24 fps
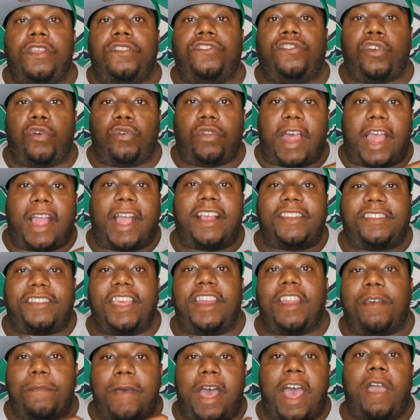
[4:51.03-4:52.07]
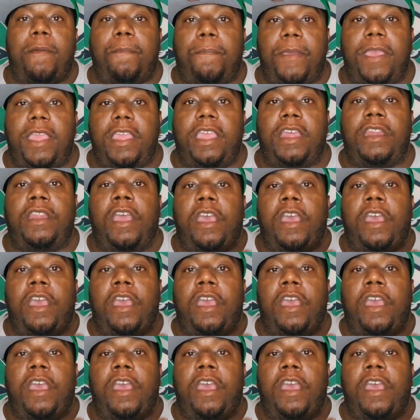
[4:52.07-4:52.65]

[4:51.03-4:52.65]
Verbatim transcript: So like I said, in my opinion,